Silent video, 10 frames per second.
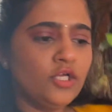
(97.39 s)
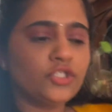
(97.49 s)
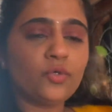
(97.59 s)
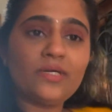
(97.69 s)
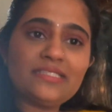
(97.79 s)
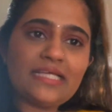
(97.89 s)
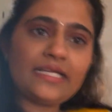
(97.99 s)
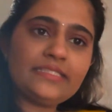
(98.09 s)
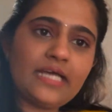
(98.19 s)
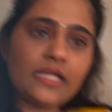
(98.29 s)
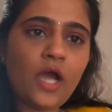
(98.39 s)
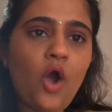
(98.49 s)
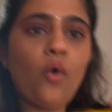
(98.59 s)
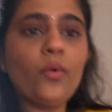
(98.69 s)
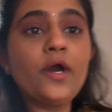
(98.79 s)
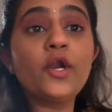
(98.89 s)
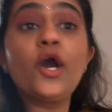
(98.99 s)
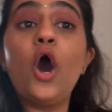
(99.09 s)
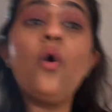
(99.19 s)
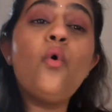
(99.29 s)
So once that is done, we're gonna
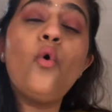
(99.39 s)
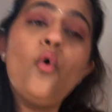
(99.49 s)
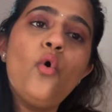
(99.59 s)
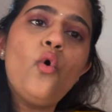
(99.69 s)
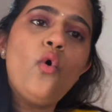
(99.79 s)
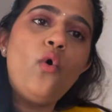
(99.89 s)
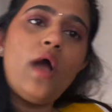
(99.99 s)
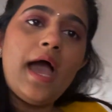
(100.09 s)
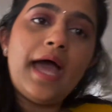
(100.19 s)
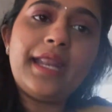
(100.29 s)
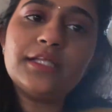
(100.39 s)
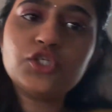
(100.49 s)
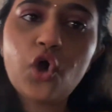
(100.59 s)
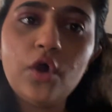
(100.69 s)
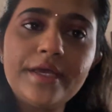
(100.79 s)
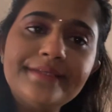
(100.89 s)
go and enjoy